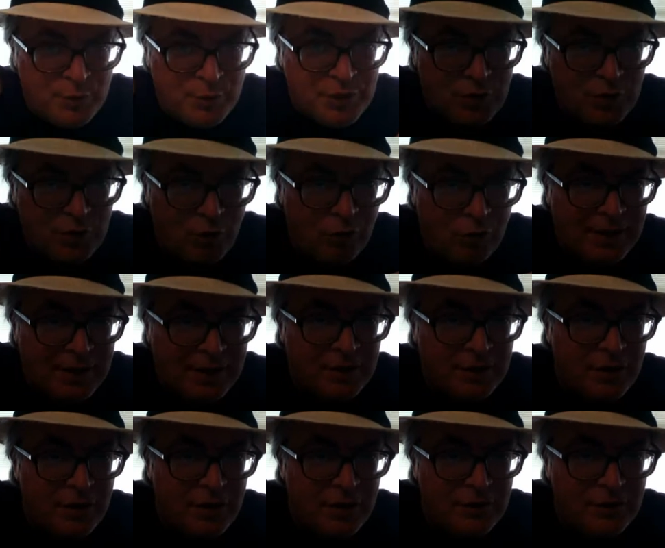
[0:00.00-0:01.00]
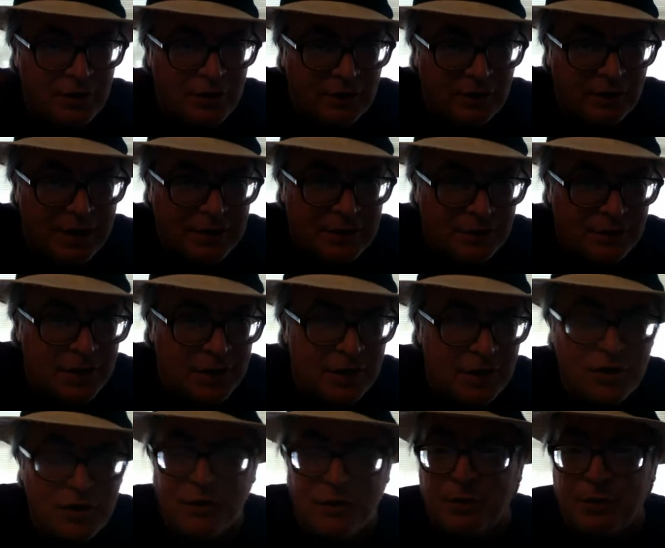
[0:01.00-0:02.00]
we saw later in, in later
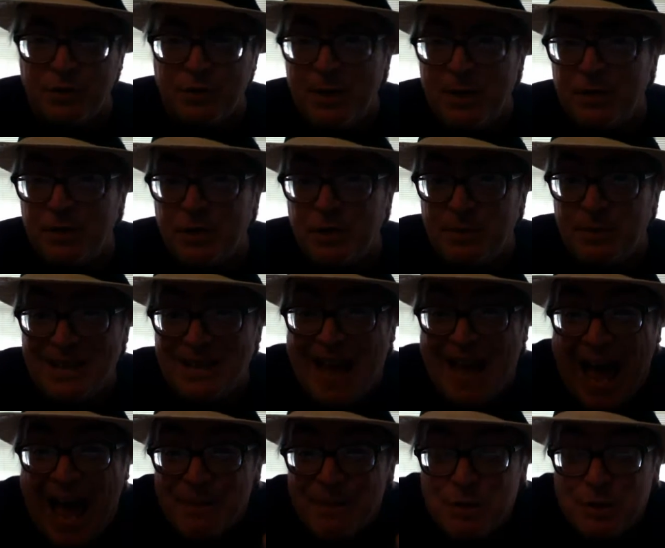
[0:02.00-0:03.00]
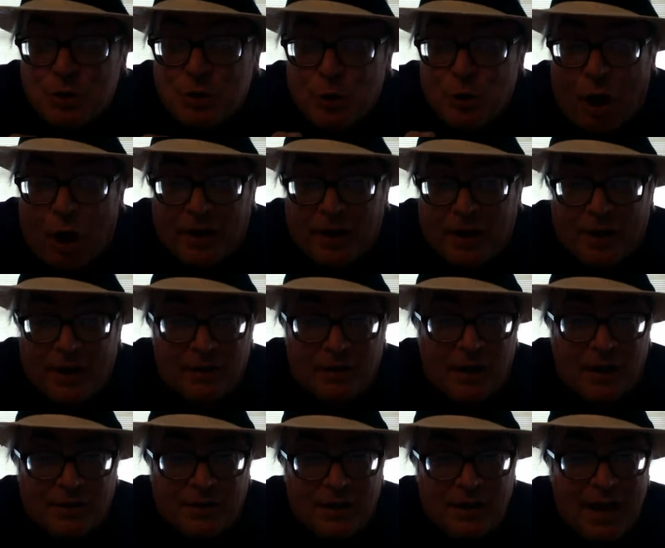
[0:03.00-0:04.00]
years, if it was meant to be an animatronic
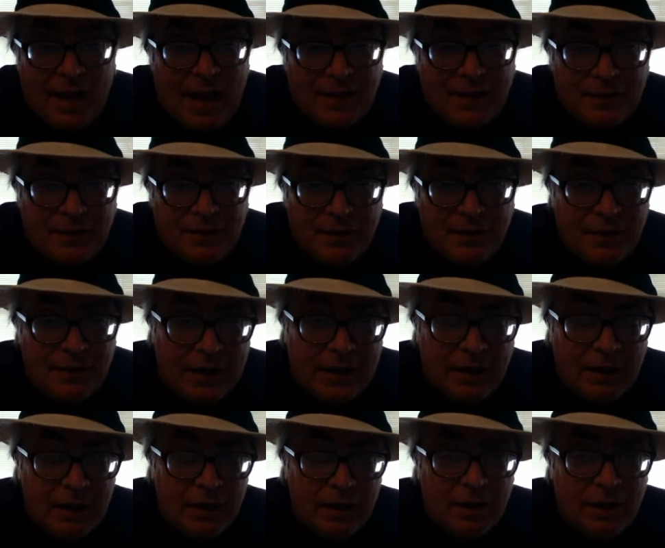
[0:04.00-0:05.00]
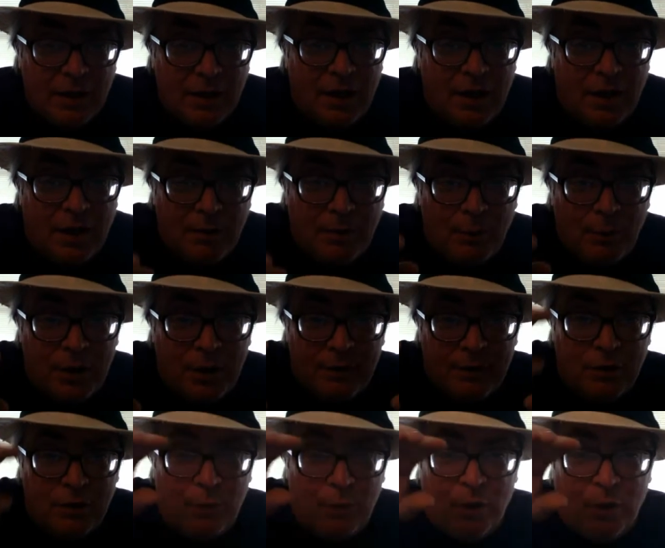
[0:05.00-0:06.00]
like they had in the thing. Uh, but
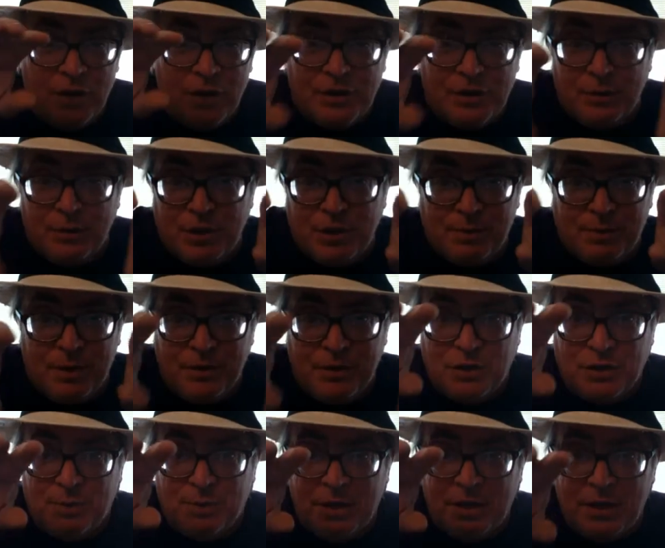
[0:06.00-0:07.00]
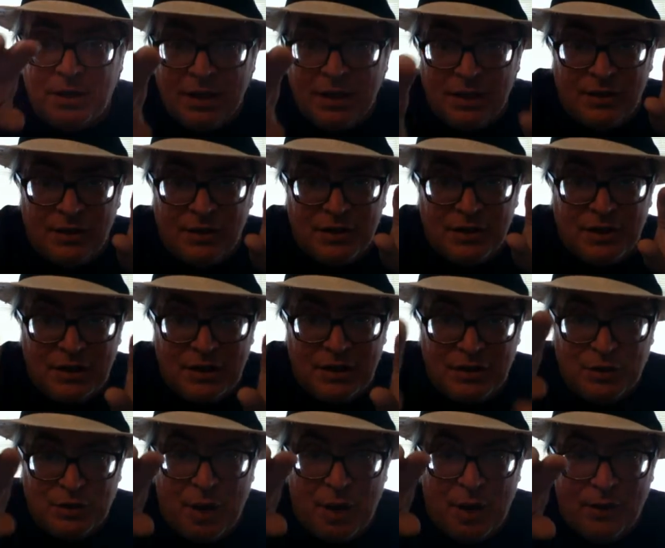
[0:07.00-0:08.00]
whatever it was, it was supposed to be this,
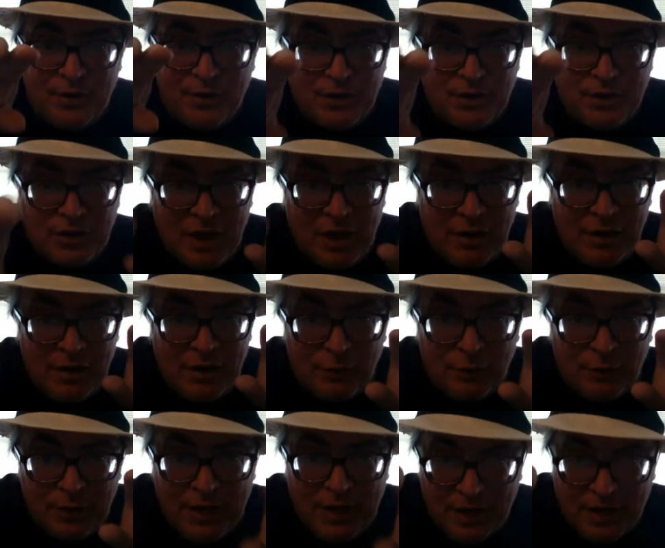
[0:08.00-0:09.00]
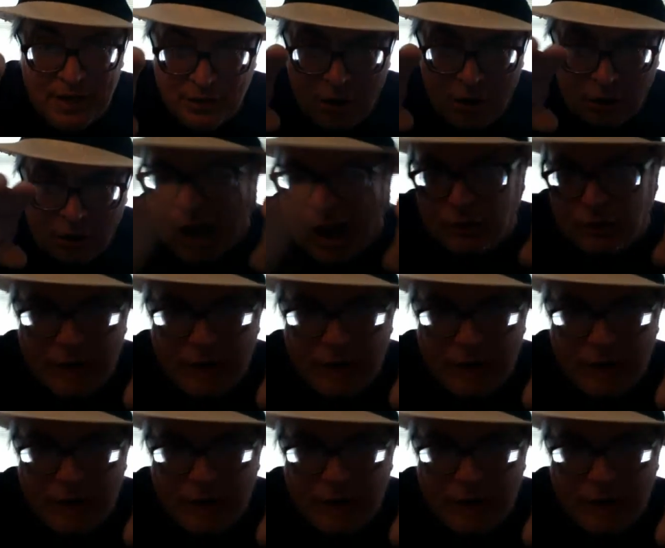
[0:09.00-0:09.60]
this rather scary three-headed dog